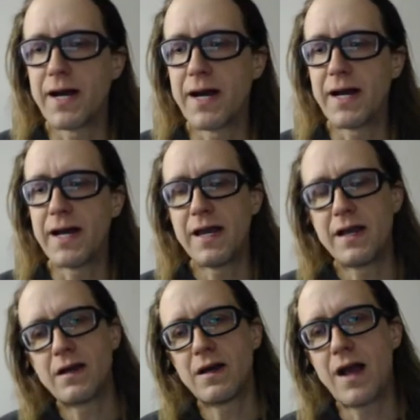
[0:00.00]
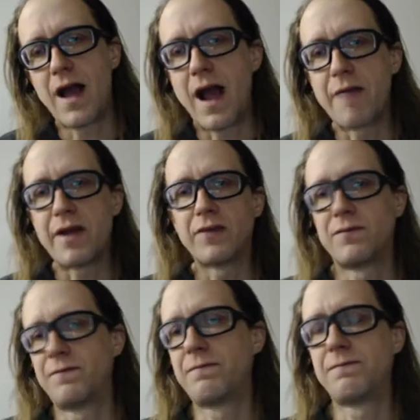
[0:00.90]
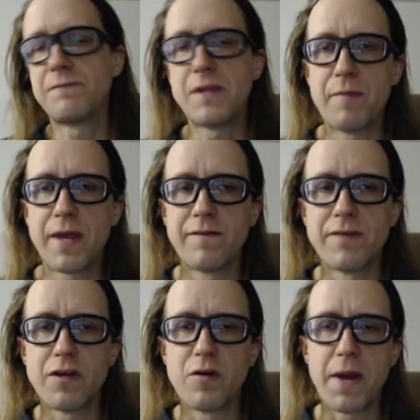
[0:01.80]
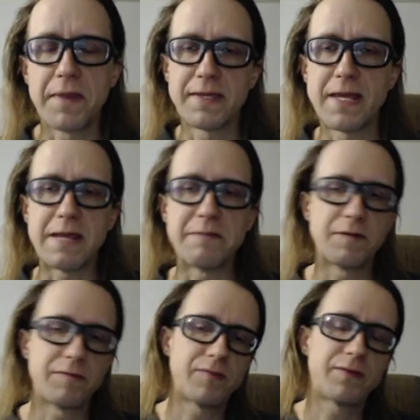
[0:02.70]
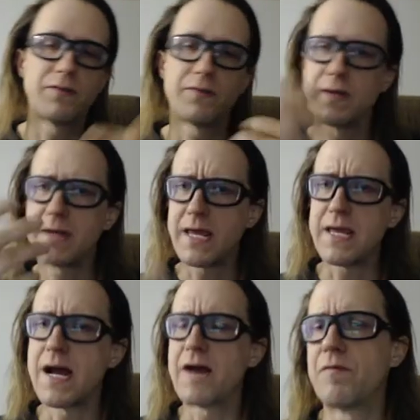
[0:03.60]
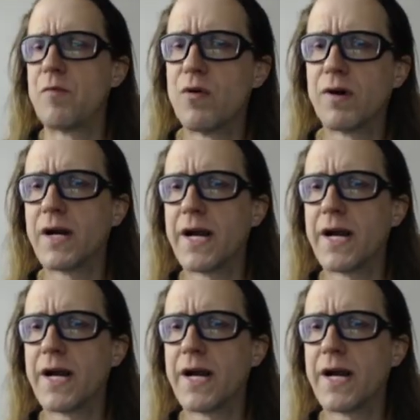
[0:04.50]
I might, make a video about the game if it starts taking off more.